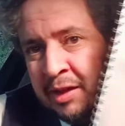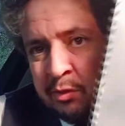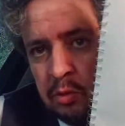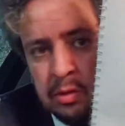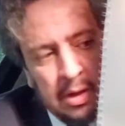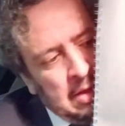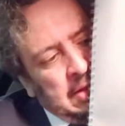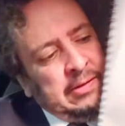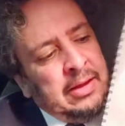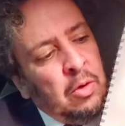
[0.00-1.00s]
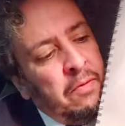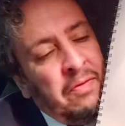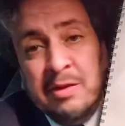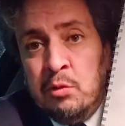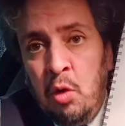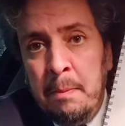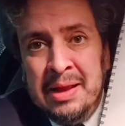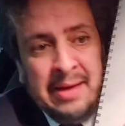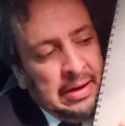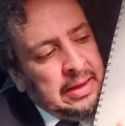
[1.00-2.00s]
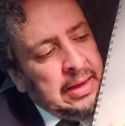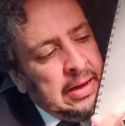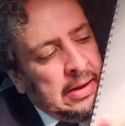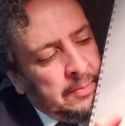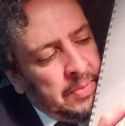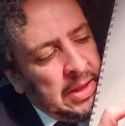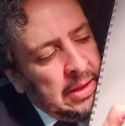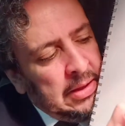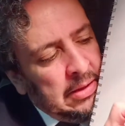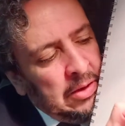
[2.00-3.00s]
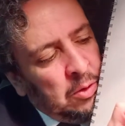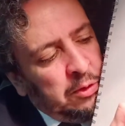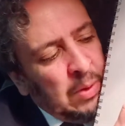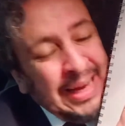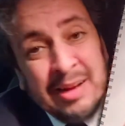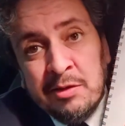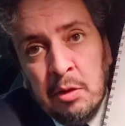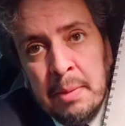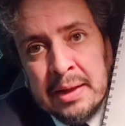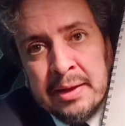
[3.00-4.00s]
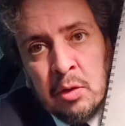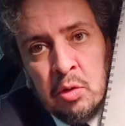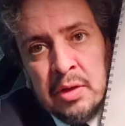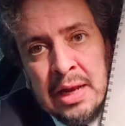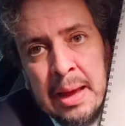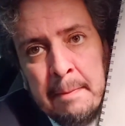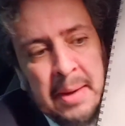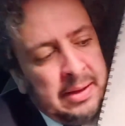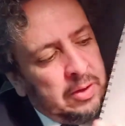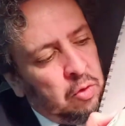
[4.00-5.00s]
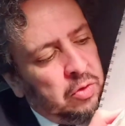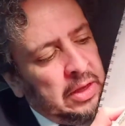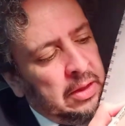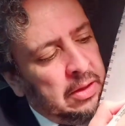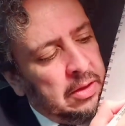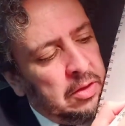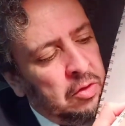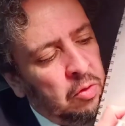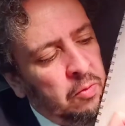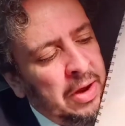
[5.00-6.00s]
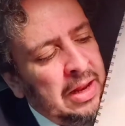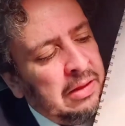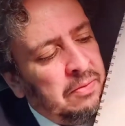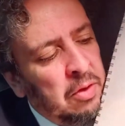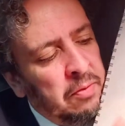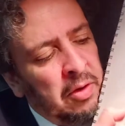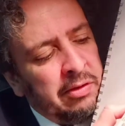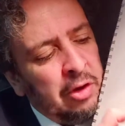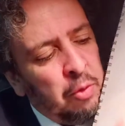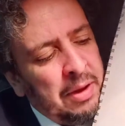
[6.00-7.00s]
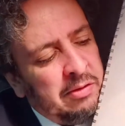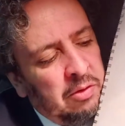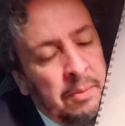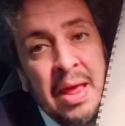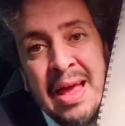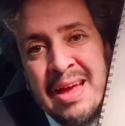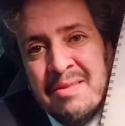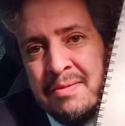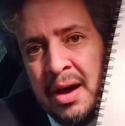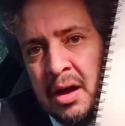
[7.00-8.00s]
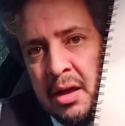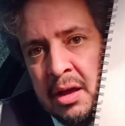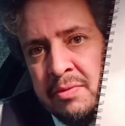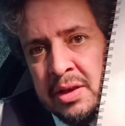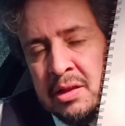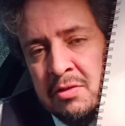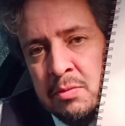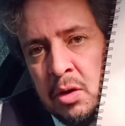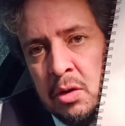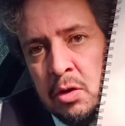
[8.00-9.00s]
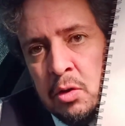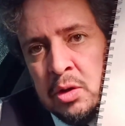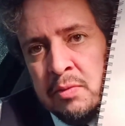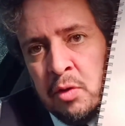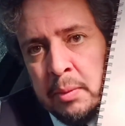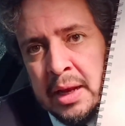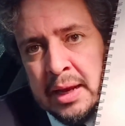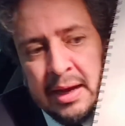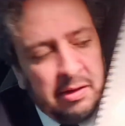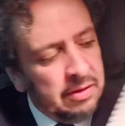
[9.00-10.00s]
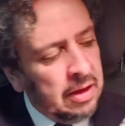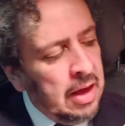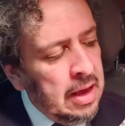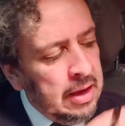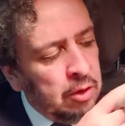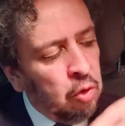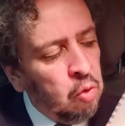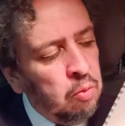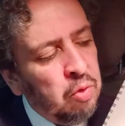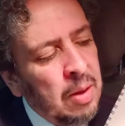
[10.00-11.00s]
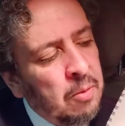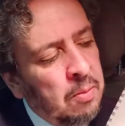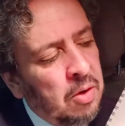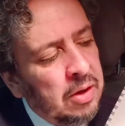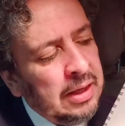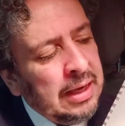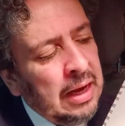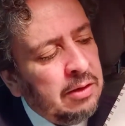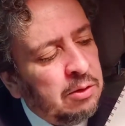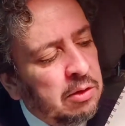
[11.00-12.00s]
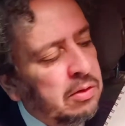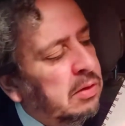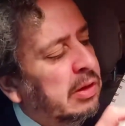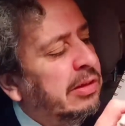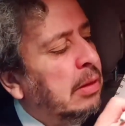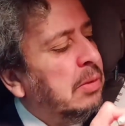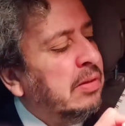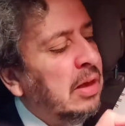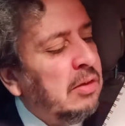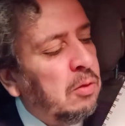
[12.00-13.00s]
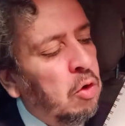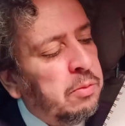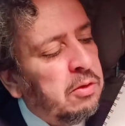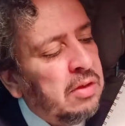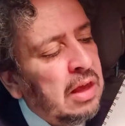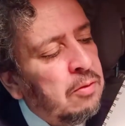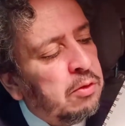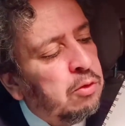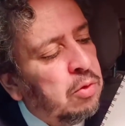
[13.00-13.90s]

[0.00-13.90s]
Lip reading: the metal vessel that's there. It gets 400 bar on one side, it has 1 bar on the other side, so you see the pressure differential will actually deform it and crush it. And so, after a while, there are the ends that are like this that will pop off,